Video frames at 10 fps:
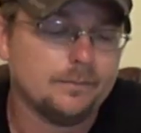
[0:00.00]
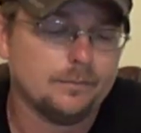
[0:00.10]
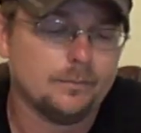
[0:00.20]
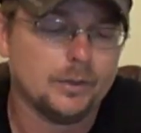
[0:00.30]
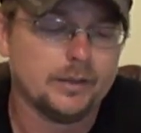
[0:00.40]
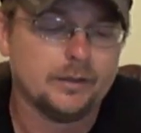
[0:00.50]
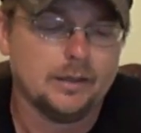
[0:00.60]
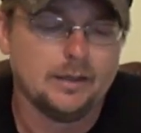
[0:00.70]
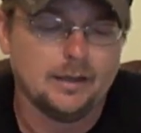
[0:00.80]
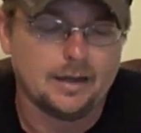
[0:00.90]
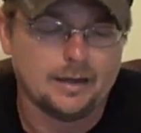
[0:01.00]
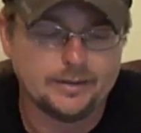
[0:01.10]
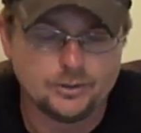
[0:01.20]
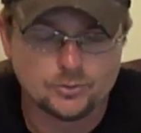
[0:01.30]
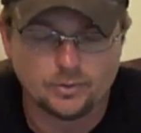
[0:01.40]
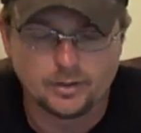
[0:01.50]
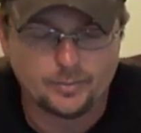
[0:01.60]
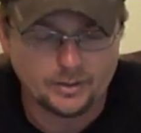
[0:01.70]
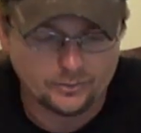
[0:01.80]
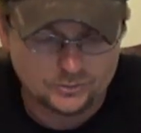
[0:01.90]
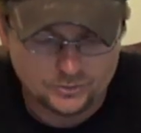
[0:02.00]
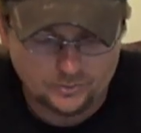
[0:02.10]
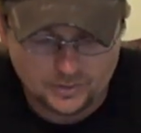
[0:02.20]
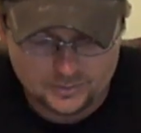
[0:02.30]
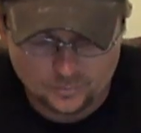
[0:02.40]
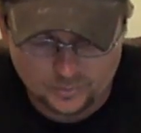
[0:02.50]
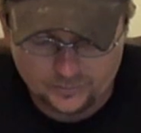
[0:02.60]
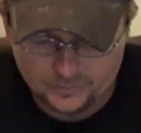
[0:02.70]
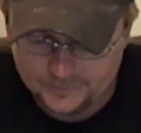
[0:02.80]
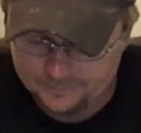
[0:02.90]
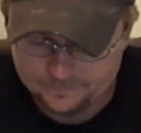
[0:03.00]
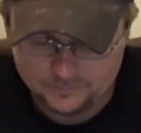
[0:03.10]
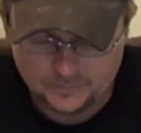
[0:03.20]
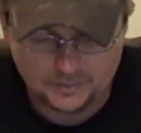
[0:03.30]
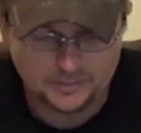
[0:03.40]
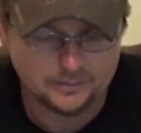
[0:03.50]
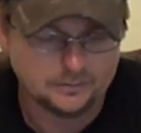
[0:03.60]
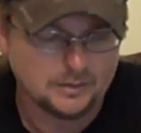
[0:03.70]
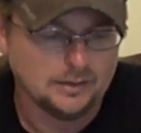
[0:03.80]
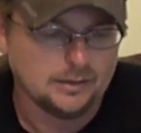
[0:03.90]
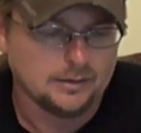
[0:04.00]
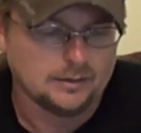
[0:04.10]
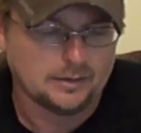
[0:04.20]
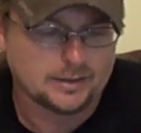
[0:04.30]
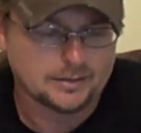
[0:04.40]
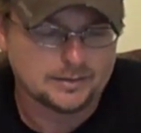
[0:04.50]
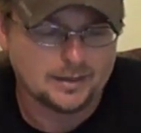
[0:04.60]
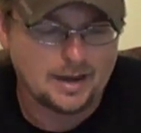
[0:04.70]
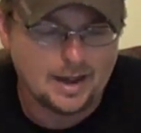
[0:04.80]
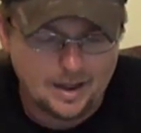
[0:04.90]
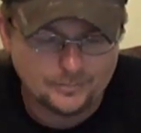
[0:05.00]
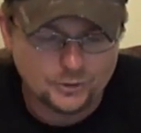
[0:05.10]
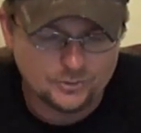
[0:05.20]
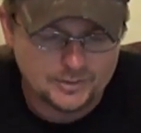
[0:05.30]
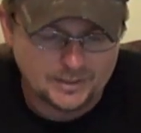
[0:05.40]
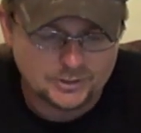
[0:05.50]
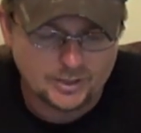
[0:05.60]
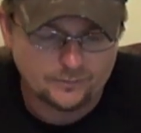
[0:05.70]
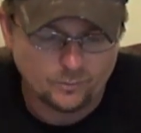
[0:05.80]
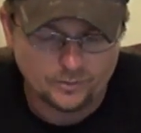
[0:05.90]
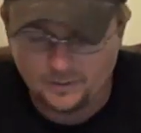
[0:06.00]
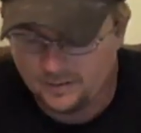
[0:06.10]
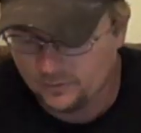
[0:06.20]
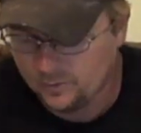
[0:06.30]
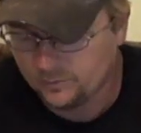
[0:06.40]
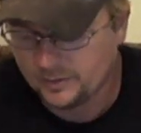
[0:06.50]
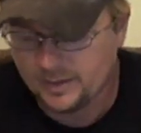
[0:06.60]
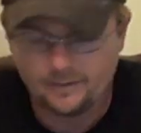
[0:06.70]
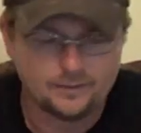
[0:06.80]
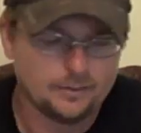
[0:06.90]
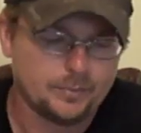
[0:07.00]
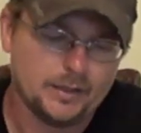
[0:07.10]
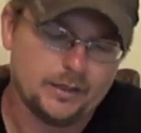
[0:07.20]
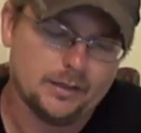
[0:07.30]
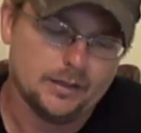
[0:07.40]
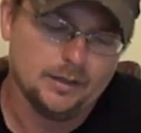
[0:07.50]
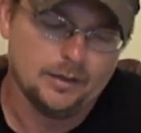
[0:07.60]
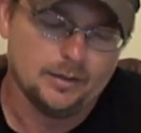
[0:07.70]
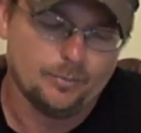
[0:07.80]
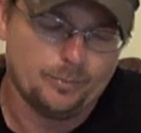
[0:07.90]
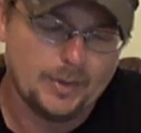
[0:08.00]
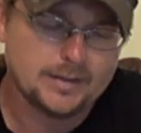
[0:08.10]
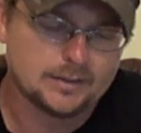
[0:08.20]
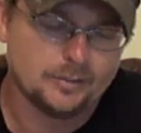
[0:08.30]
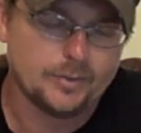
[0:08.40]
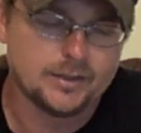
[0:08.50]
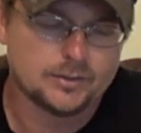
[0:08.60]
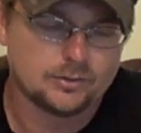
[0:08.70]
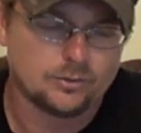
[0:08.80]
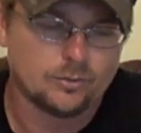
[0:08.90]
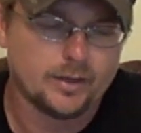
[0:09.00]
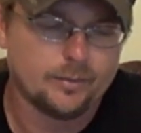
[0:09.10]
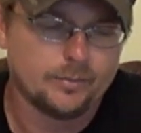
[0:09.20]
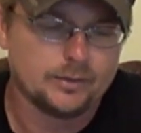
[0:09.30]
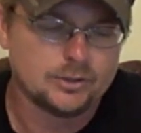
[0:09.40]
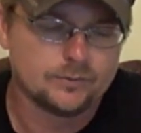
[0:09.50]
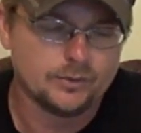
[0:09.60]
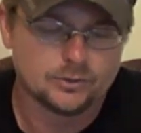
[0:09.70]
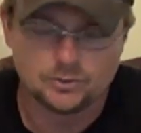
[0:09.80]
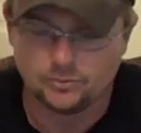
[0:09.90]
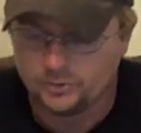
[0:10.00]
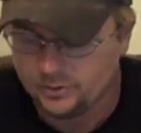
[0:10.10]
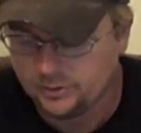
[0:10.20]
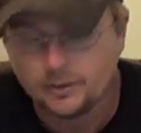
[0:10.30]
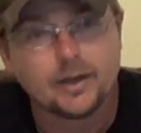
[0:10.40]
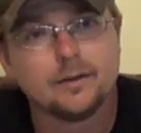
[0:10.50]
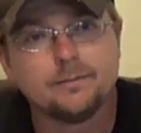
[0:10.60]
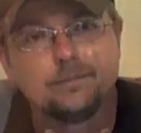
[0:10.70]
But I did just want to compare those 2 guns briefly, and like I said, I choose the HK 45 over the FNP basically because of the grip. It just feels so good in your hand.